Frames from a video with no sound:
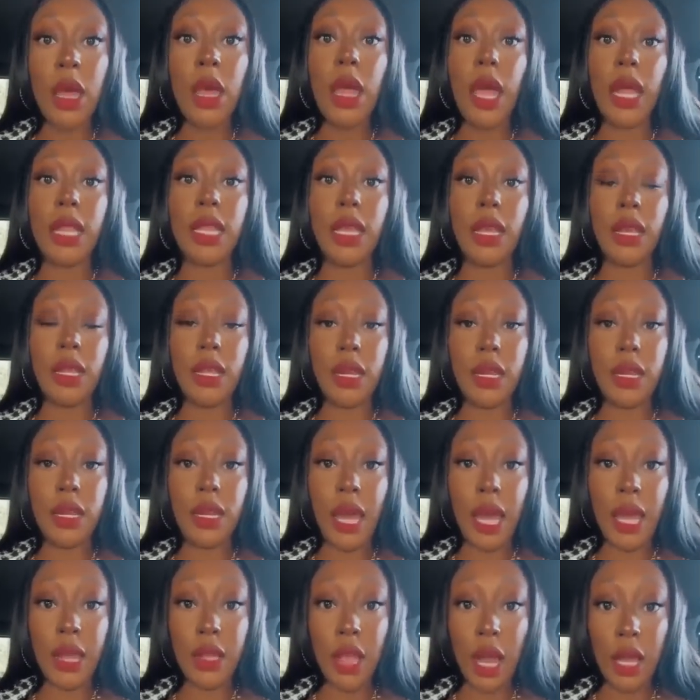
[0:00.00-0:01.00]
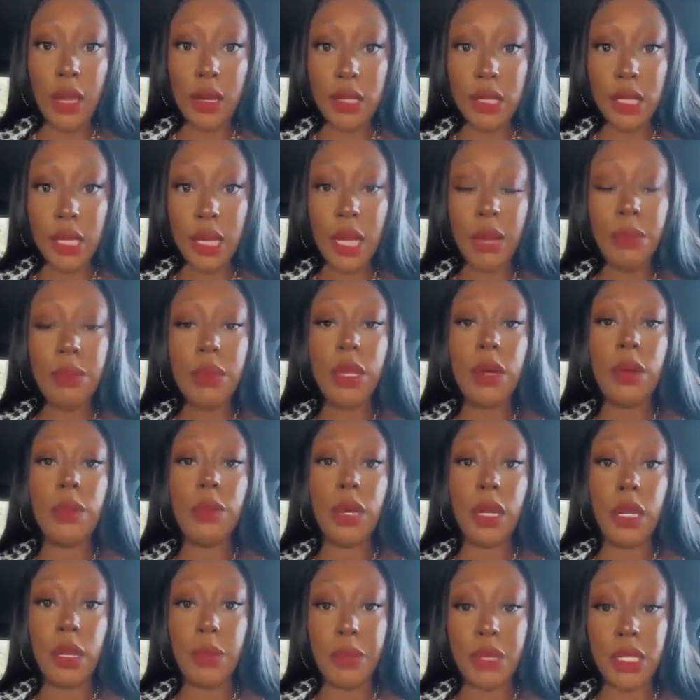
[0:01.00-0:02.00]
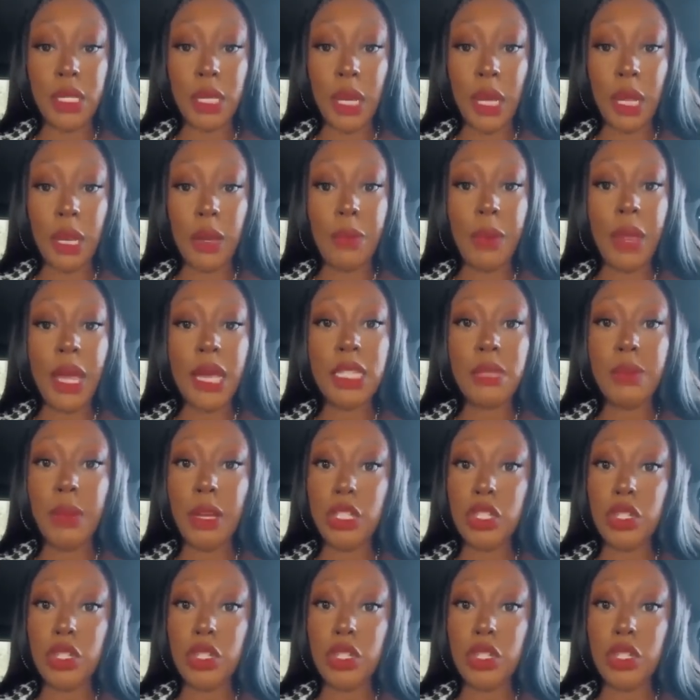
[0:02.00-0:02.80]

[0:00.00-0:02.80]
At the end of the day, y'all need to keep them in a particular place.